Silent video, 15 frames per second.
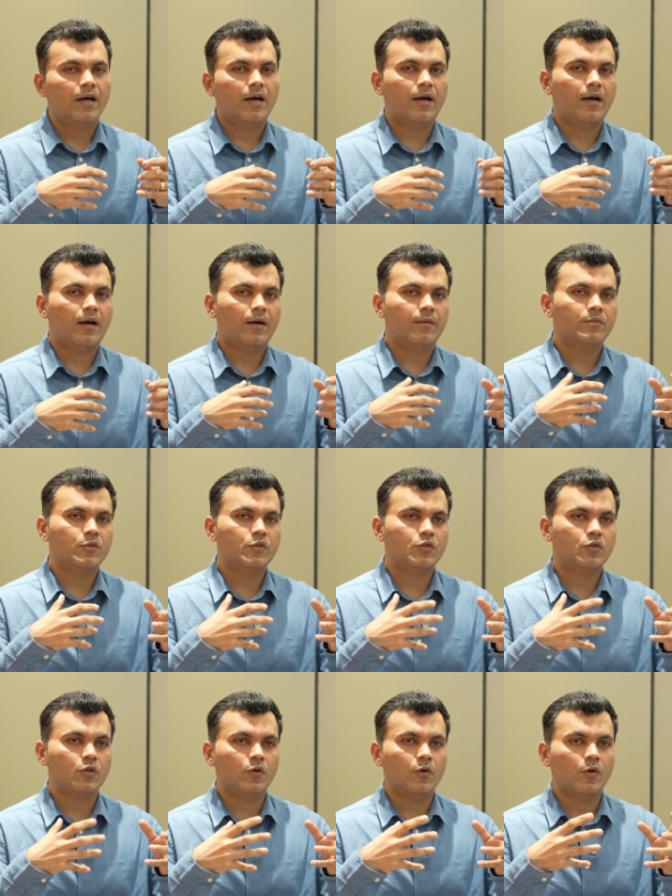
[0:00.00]
Um,
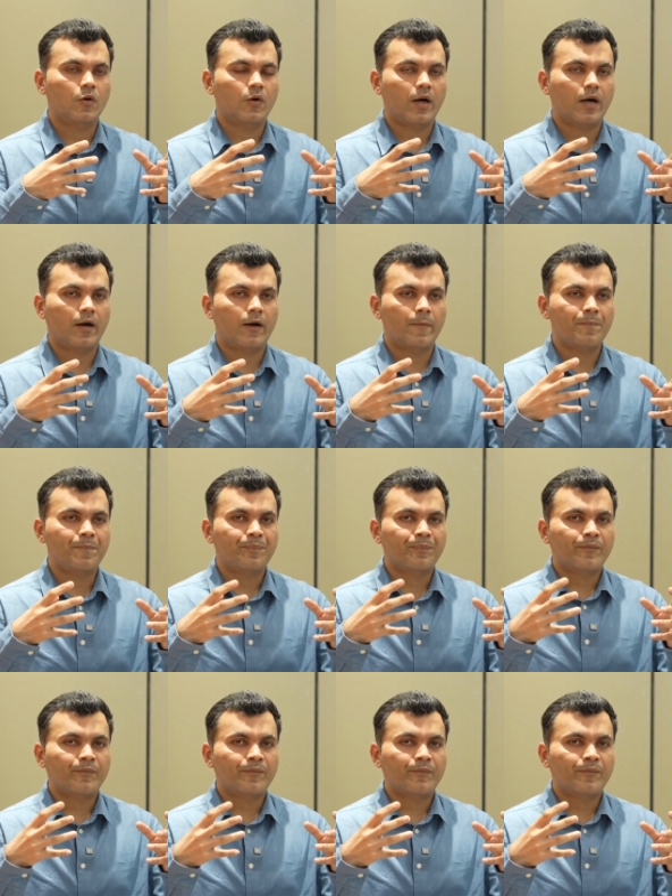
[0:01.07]
so. Um,